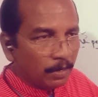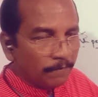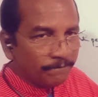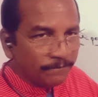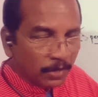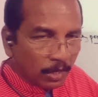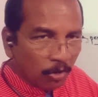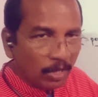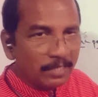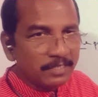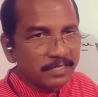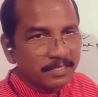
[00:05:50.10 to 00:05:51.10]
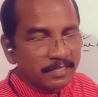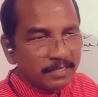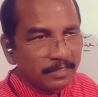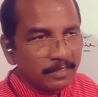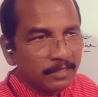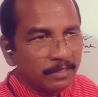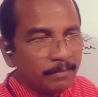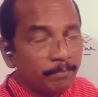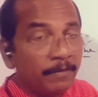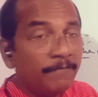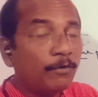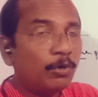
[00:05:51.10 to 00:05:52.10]
vowels,
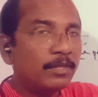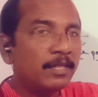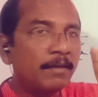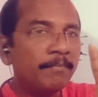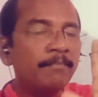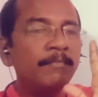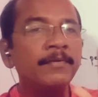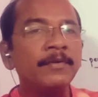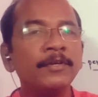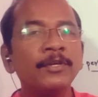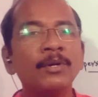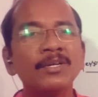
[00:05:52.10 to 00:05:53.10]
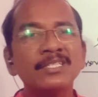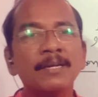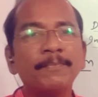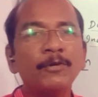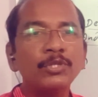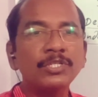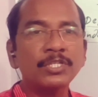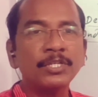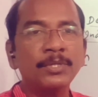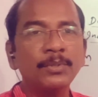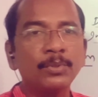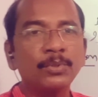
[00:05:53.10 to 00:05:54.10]
before them you are supposed to
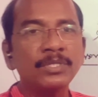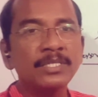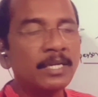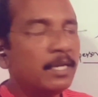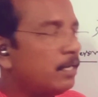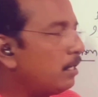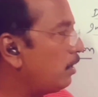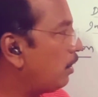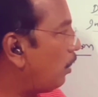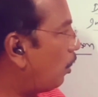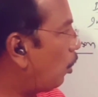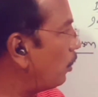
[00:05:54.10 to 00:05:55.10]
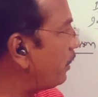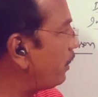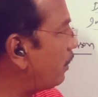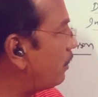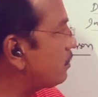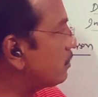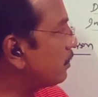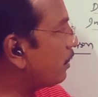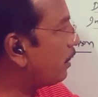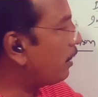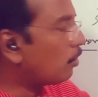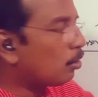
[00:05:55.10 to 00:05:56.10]
use articles
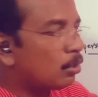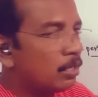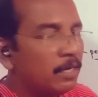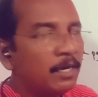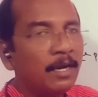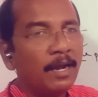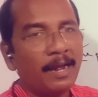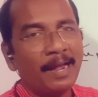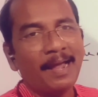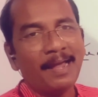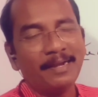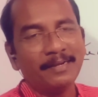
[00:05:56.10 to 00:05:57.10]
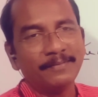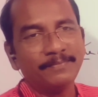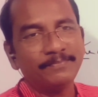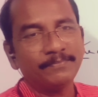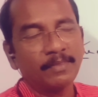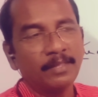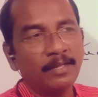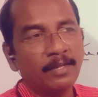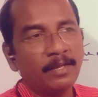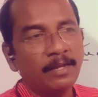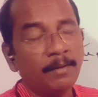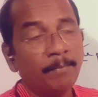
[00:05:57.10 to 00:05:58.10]
a or an.
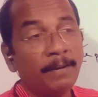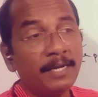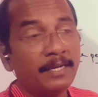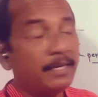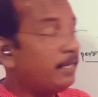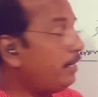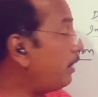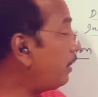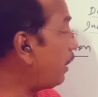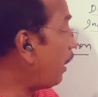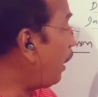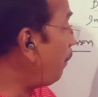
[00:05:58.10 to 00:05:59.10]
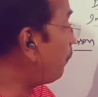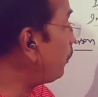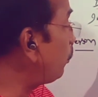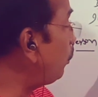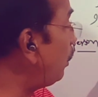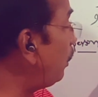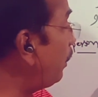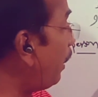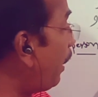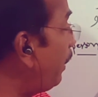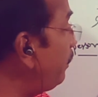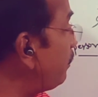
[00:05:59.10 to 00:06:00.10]
But here
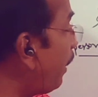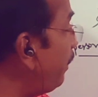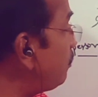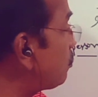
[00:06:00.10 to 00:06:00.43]
I